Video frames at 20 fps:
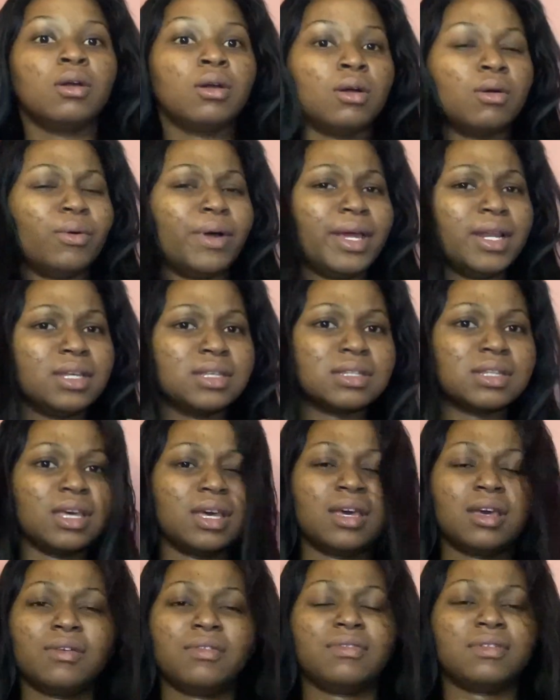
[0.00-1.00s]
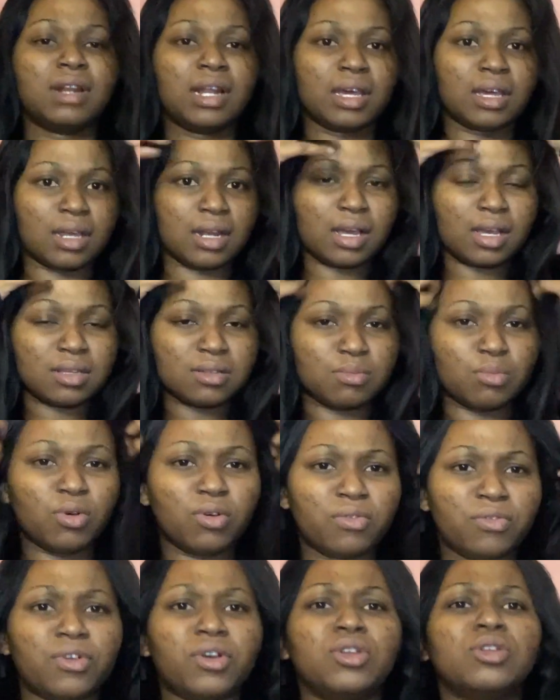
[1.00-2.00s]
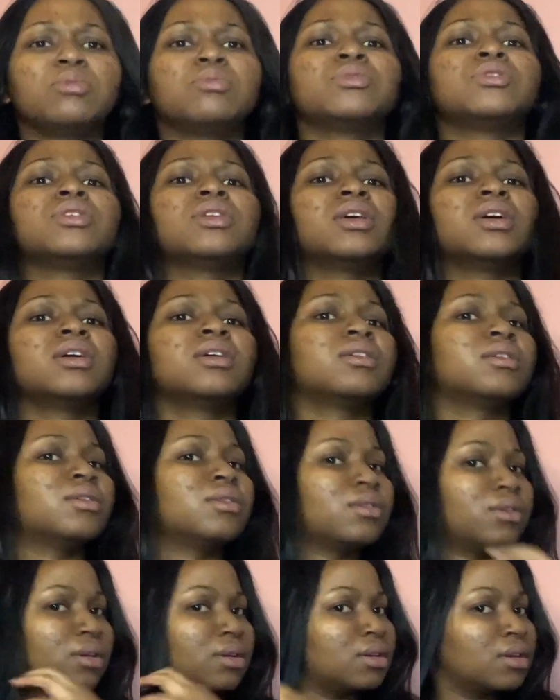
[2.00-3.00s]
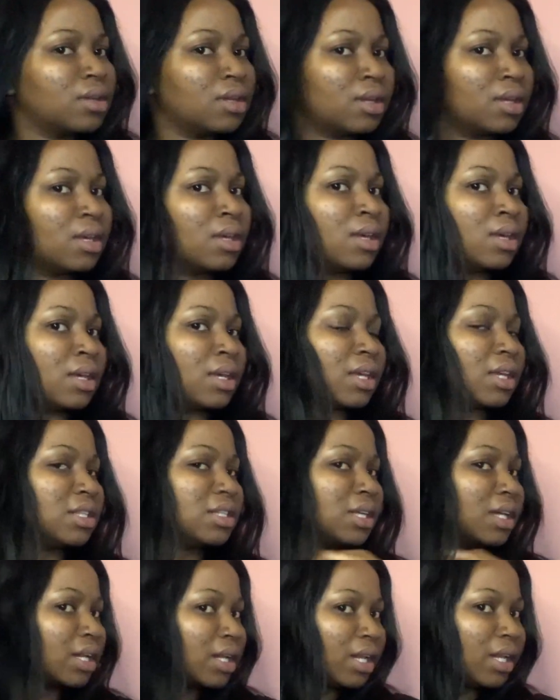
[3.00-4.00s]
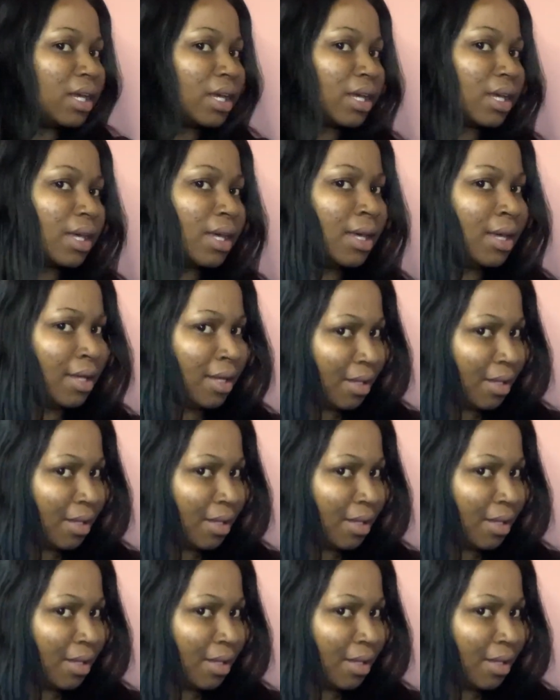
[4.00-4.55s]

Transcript: Why does the hair feel like it has more volume today? Or kidirilling?